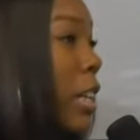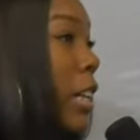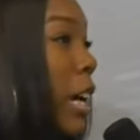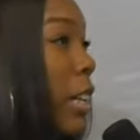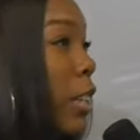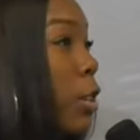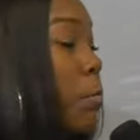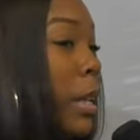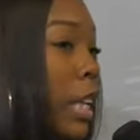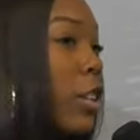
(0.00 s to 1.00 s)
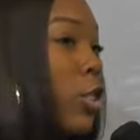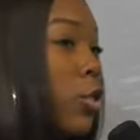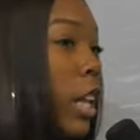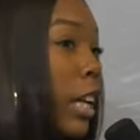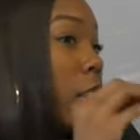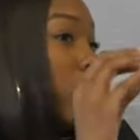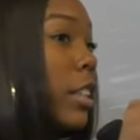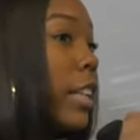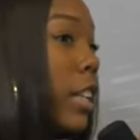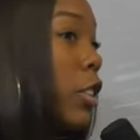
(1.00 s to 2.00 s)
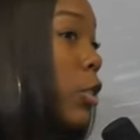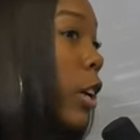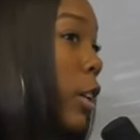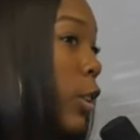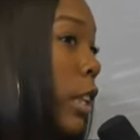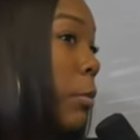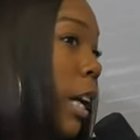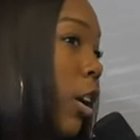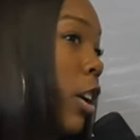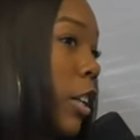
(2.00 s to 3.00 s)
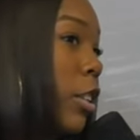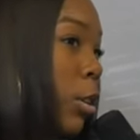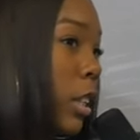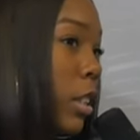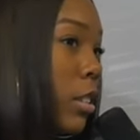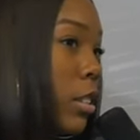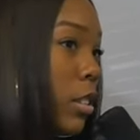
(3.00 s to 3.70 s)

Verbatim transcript: could, could me and you, like, slick do her credit without her knowing?